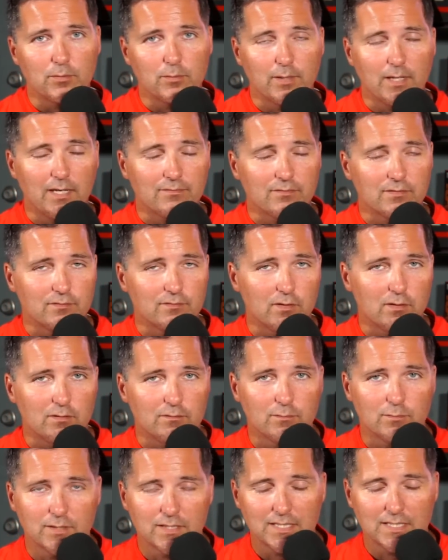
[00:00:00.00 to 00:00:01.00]
we have
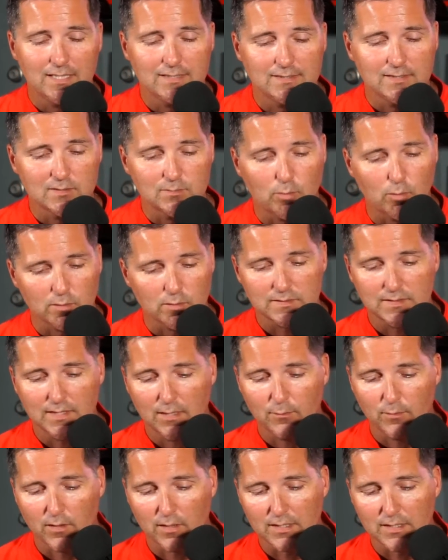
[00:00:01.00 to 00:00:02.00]
involved with KC Sports
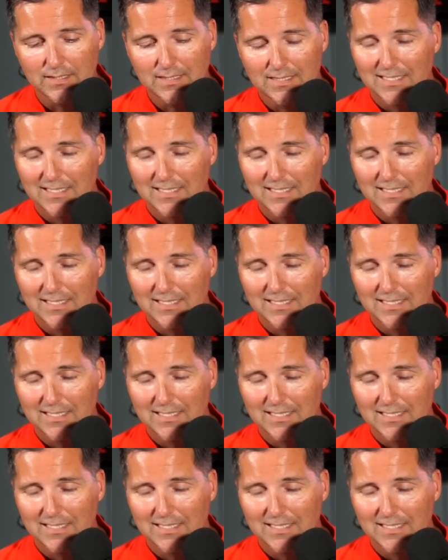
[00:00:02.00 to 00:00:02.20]
Network.